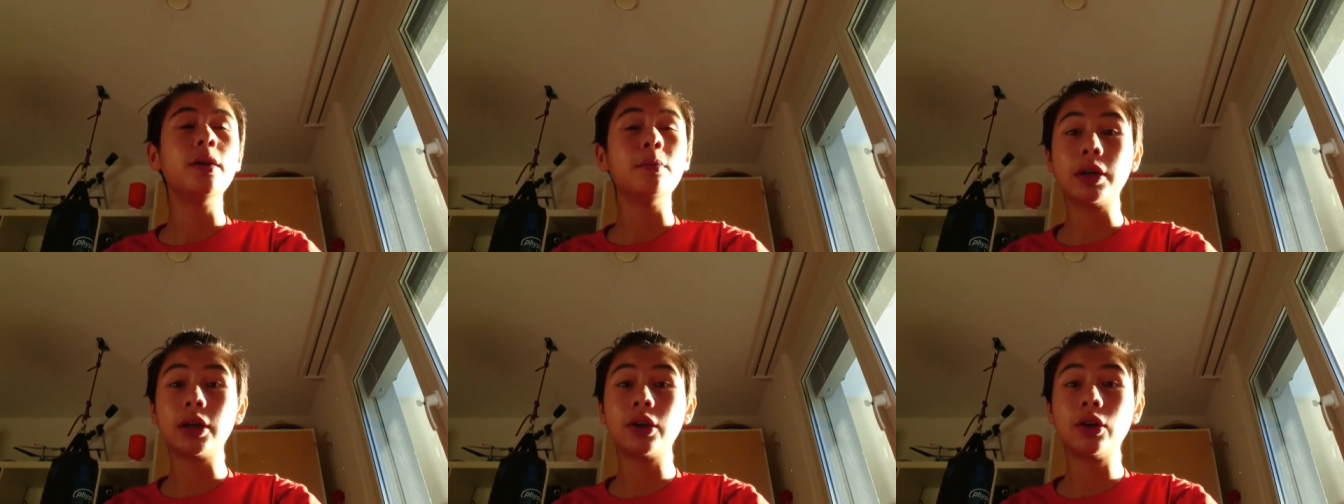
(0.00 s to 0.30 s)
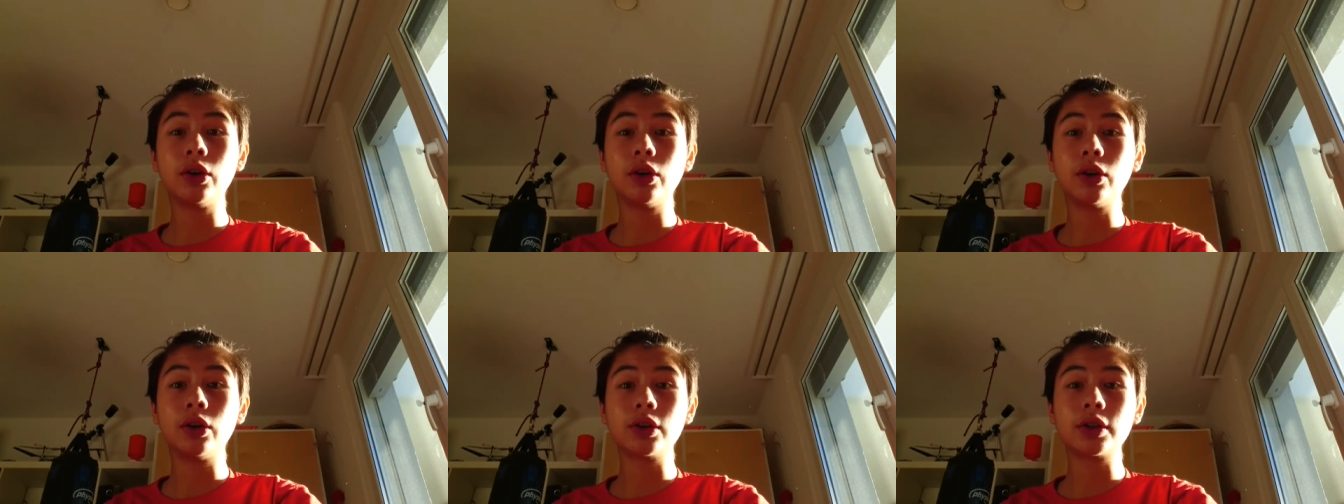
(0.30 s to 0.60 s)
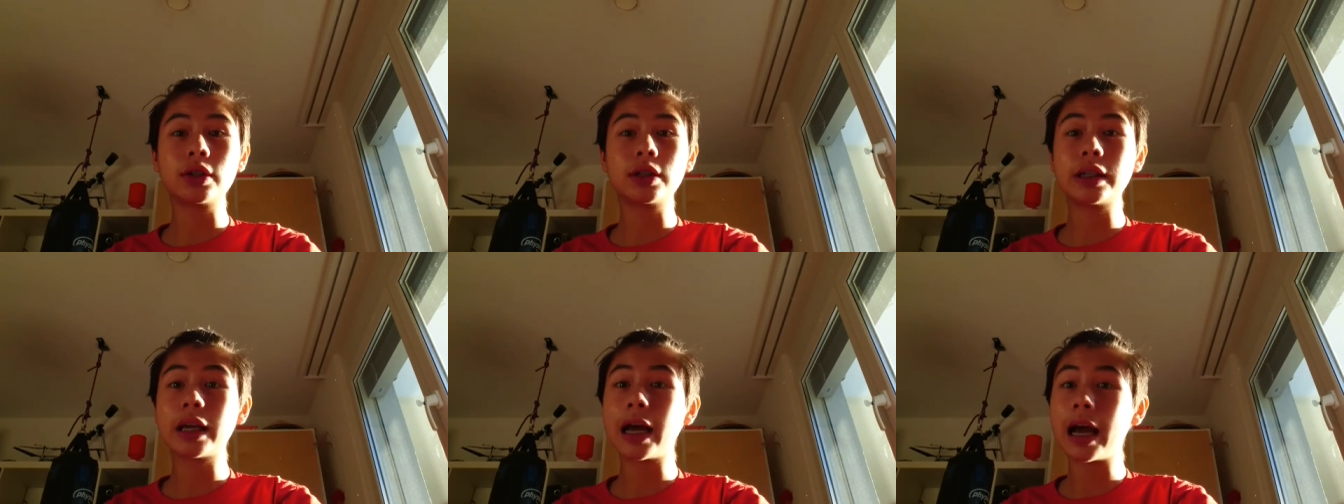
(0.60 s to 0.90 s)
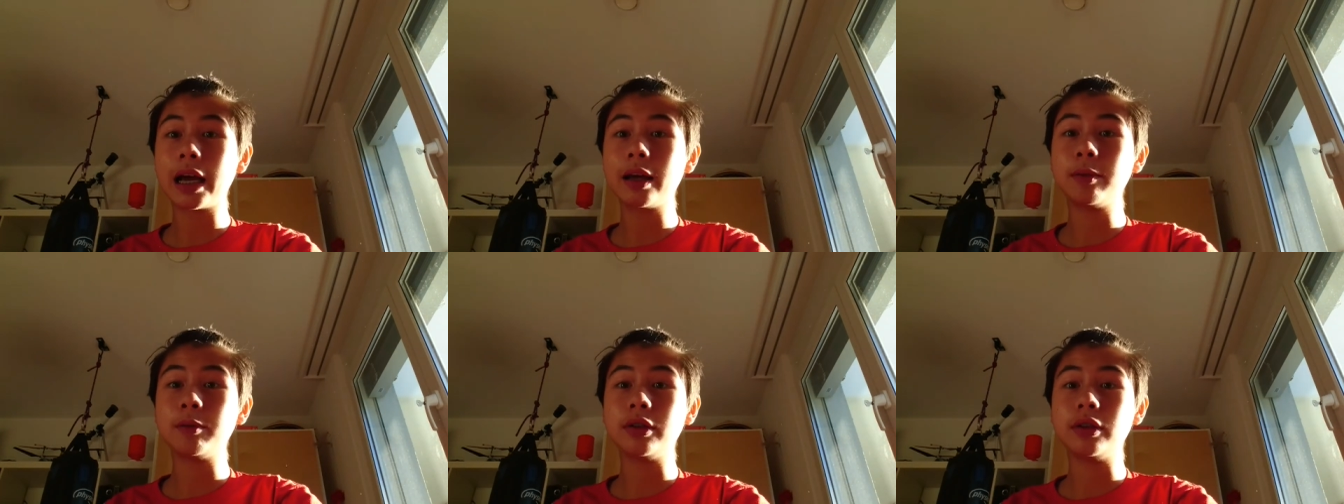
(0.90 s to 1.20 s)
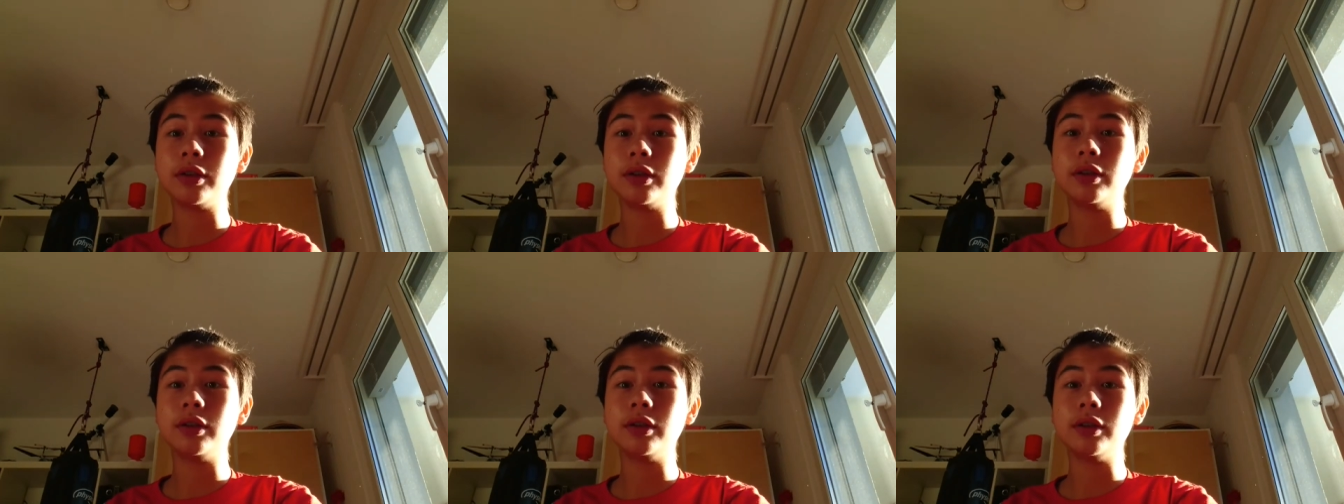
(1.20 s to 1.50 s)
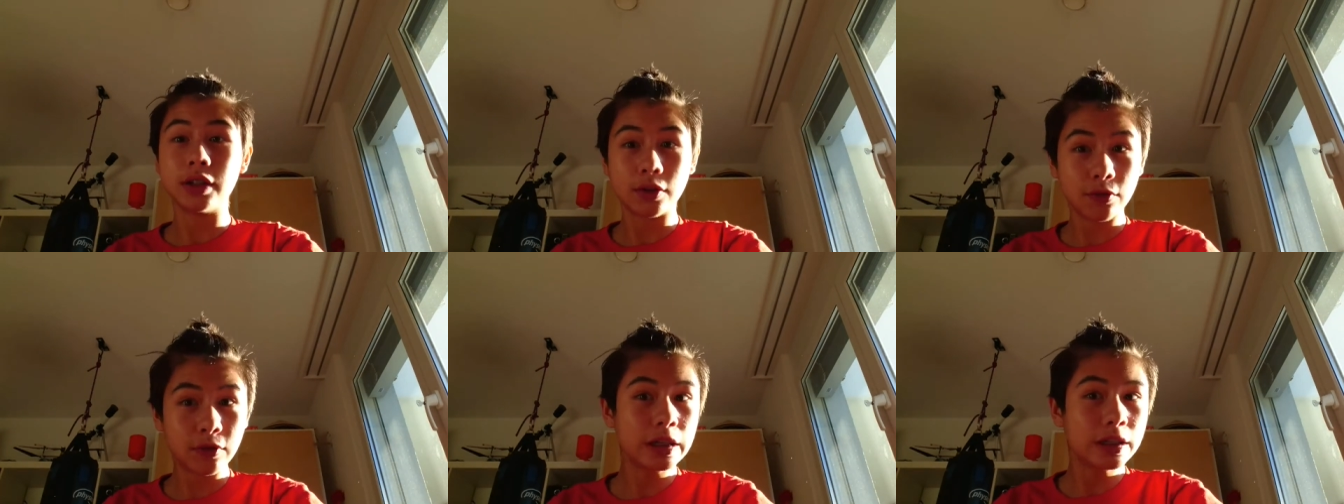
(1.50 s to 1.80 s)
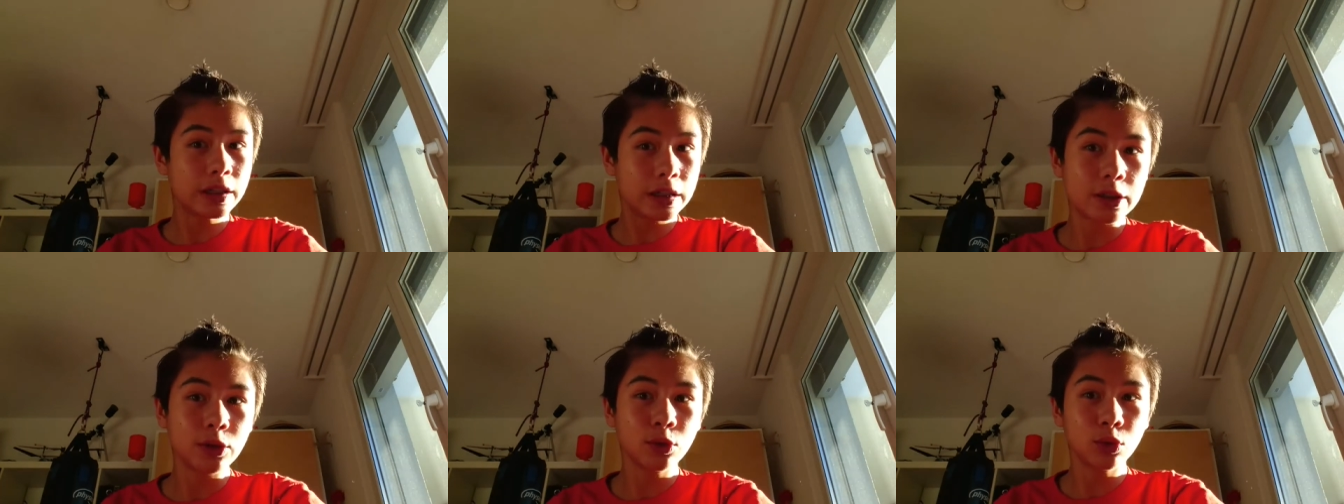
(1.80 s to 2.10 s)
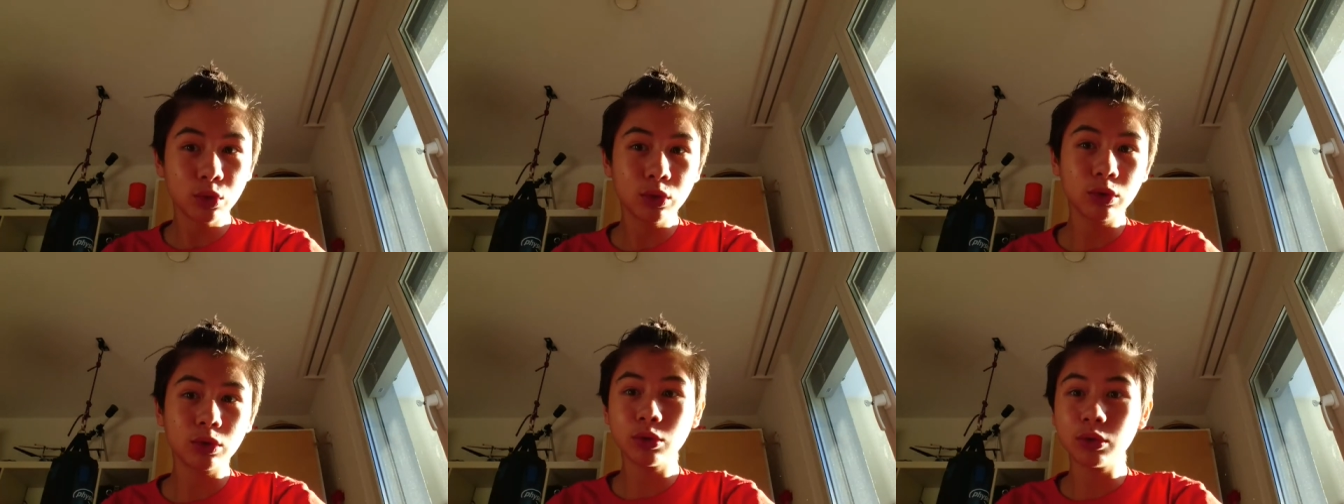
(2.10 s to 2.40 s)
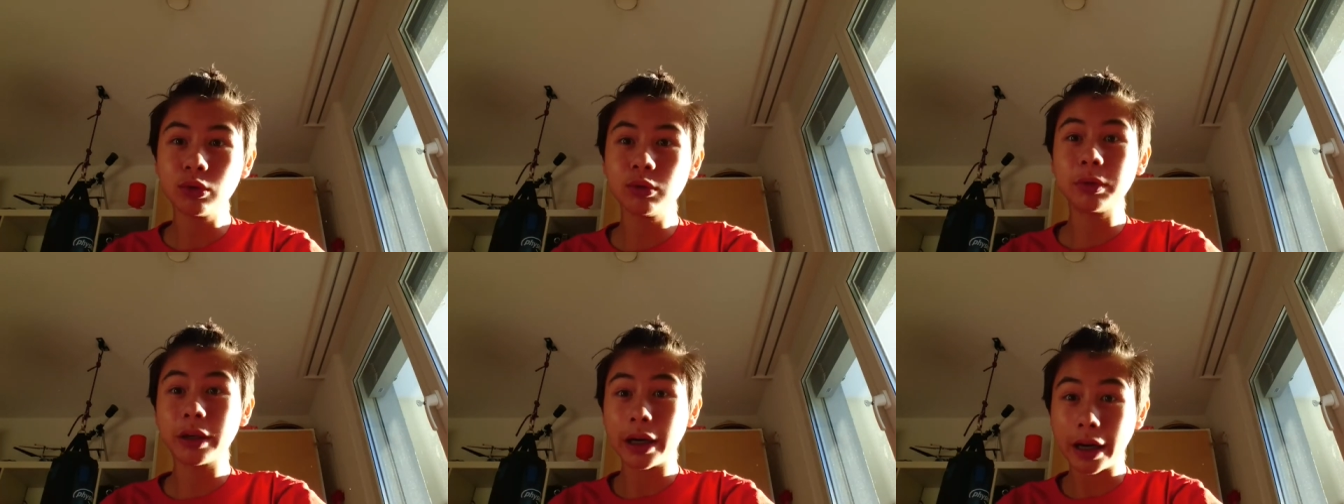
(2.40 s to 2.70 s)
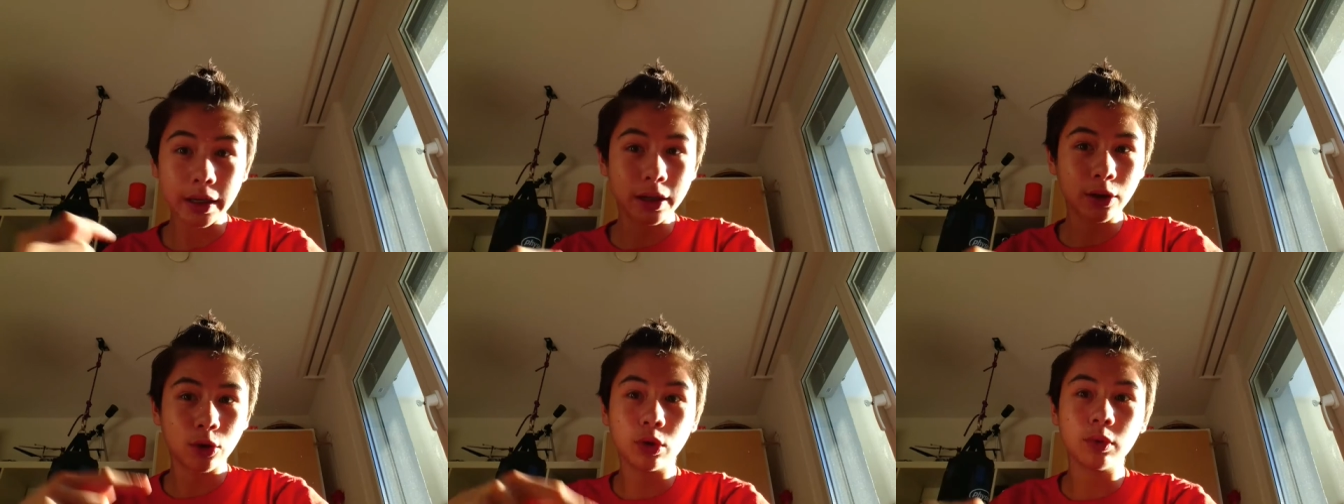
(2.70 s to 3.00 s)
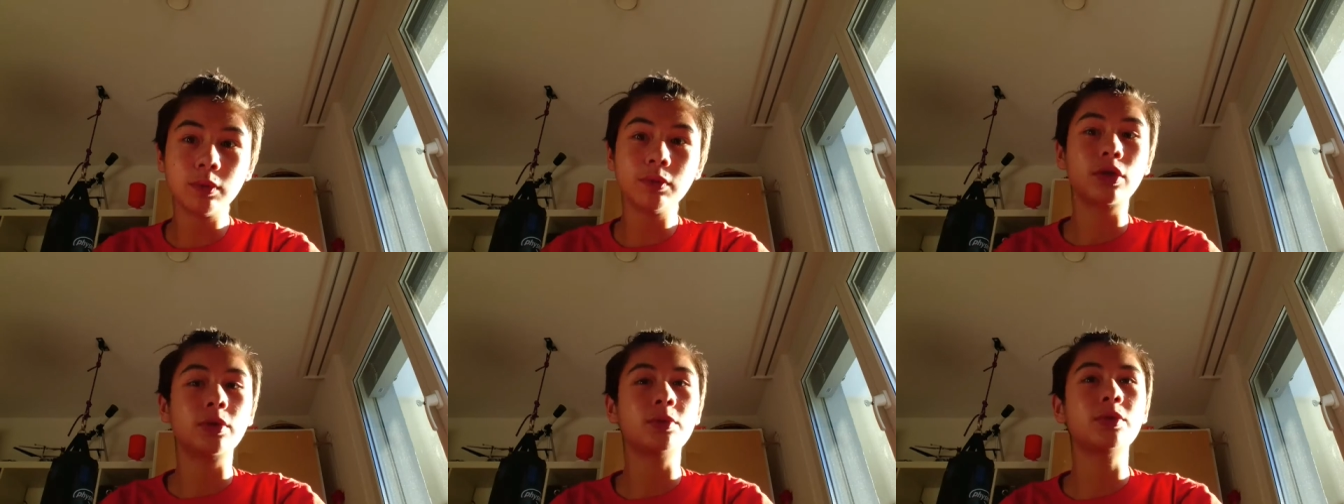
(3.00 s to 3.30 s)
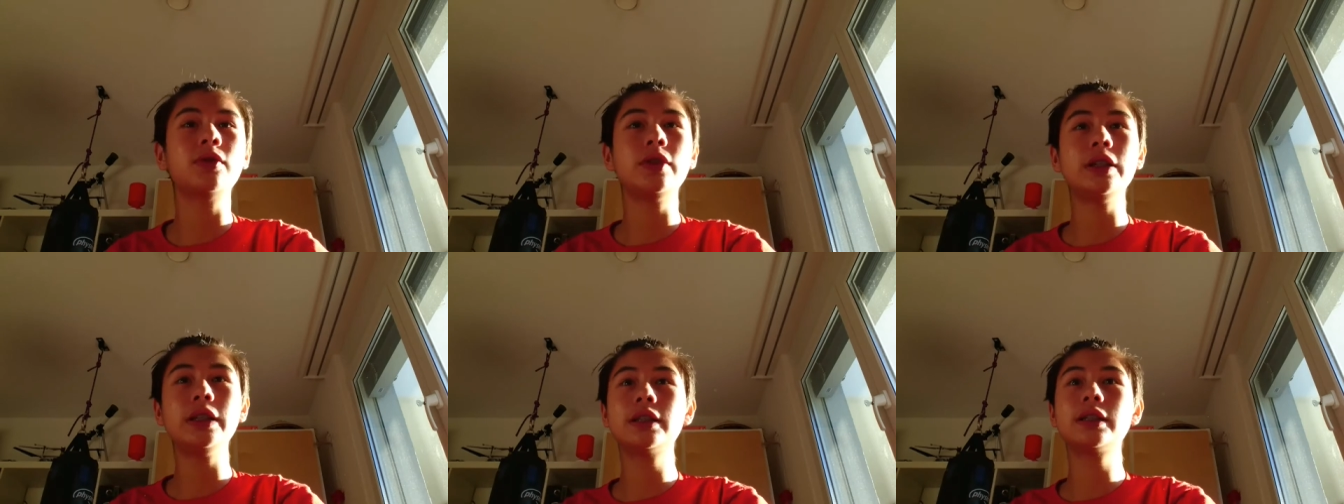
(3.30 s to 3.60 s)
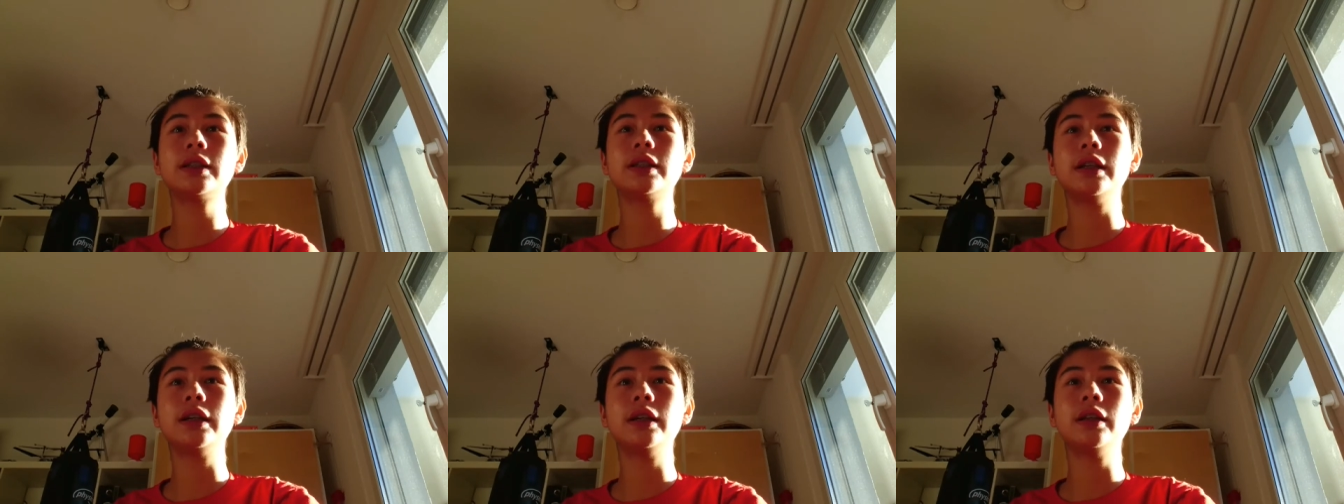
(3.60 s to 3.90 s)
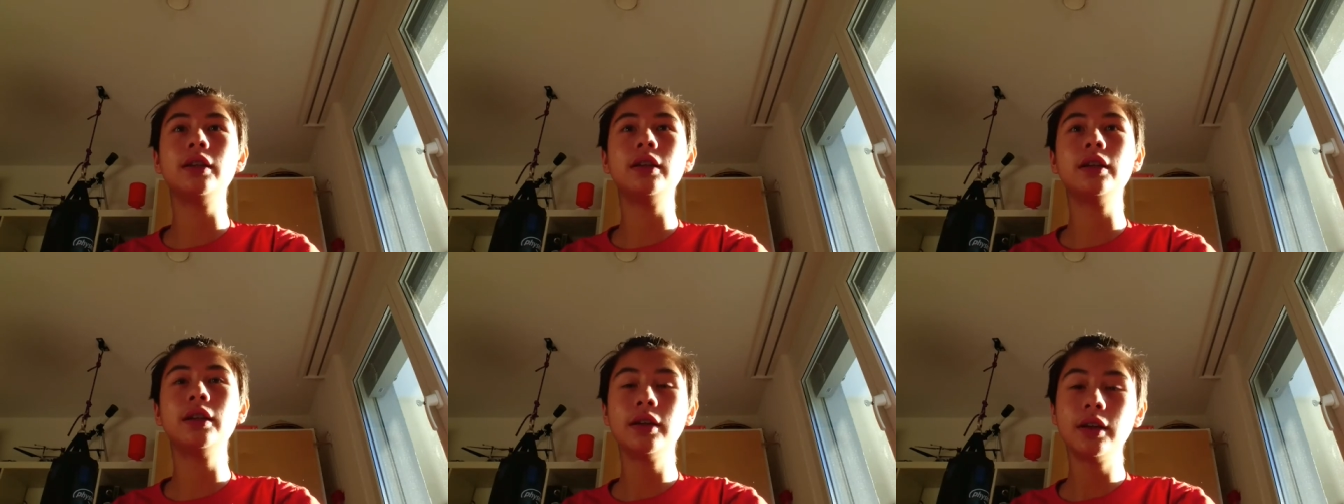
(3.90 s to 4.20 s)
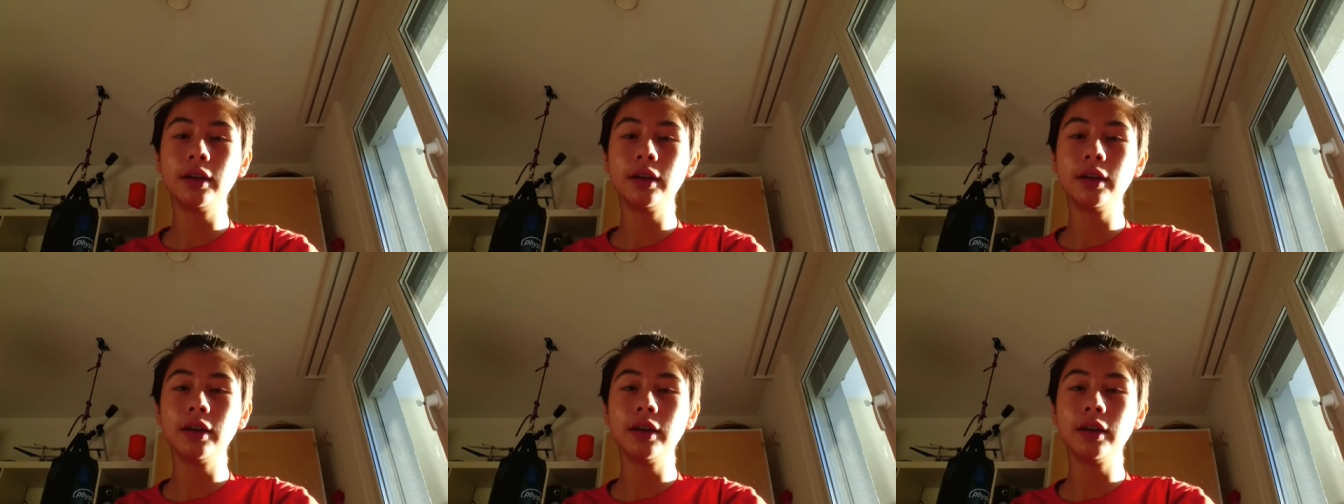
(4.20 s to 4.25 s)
because I'm a Swiss YouTuber, I come from Switzerland.